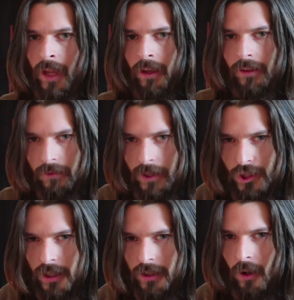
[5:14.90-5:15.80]

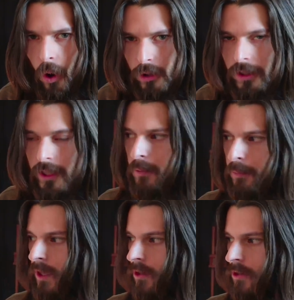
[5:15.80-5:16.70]
Division only
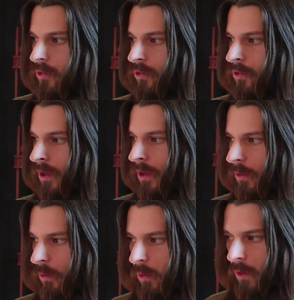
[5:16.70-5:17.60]
appears
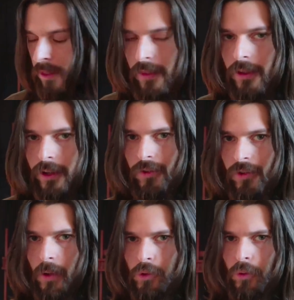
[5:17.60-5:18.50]
within the
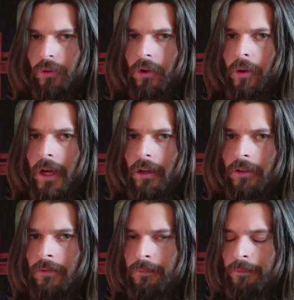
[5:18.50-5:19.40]
conceptual domain.
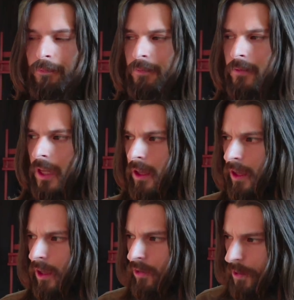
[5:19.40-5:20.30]

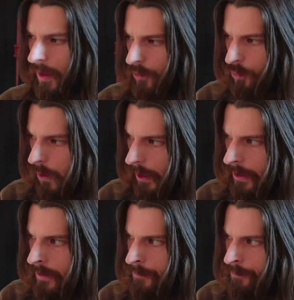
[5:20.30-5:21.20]
So that's
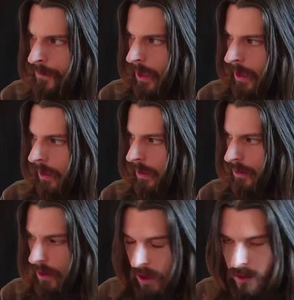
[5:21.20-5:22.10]
why
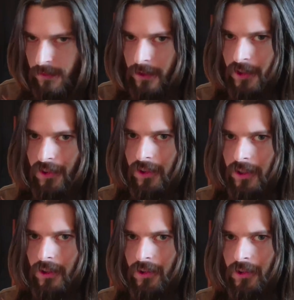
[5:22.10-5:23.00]
none of this
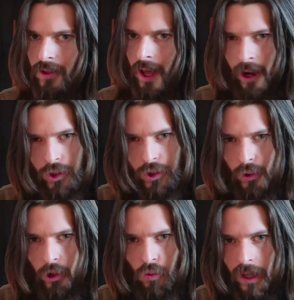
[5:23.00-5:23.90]
is
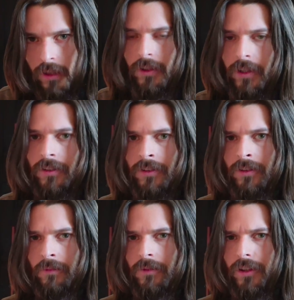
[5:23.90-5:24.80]
actually relevant
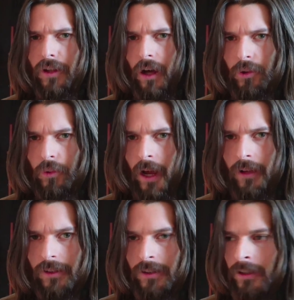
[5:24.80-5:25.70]
to
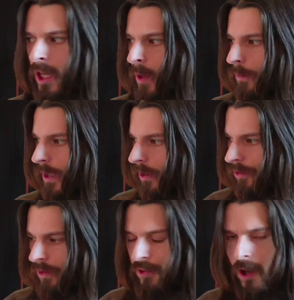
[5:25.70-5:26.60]
non-duality, because
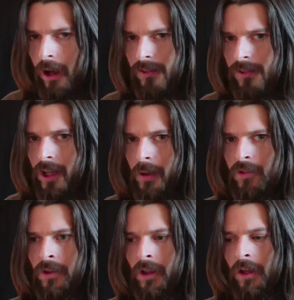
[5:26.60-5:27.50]
these
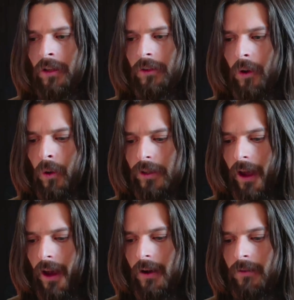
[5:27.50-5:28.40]
concepts don't
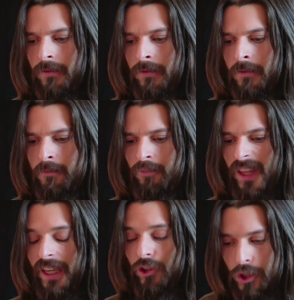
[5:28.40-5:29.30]
have
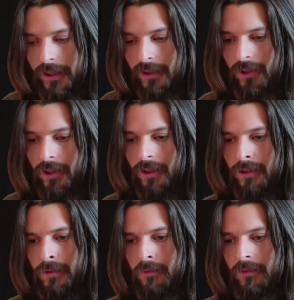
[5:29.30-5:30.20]
intrinsic
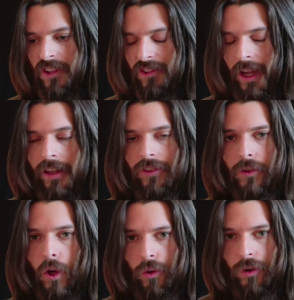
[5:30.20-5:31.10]

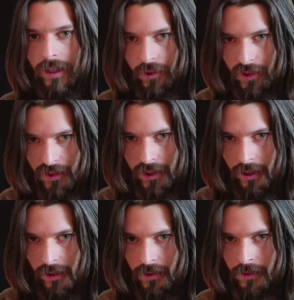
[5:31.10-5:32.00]
standalone
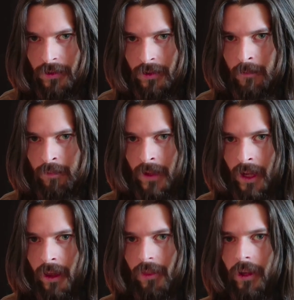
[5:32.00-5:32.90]
existence.
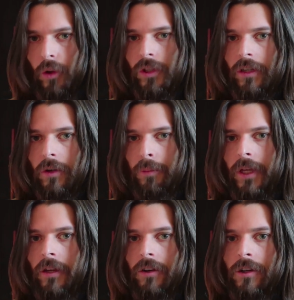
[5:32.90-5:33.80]
They only
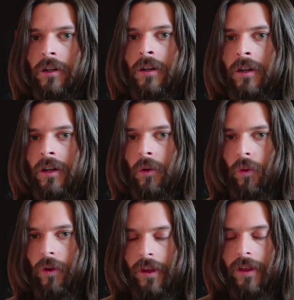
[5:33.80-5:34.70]
appear
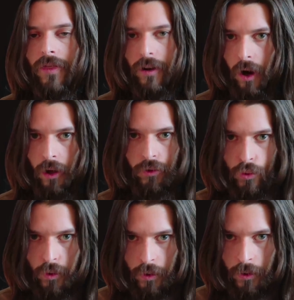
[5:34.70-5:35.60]
within the
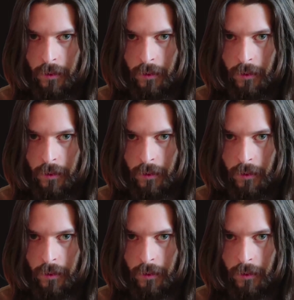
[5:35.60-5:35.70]
non-dual.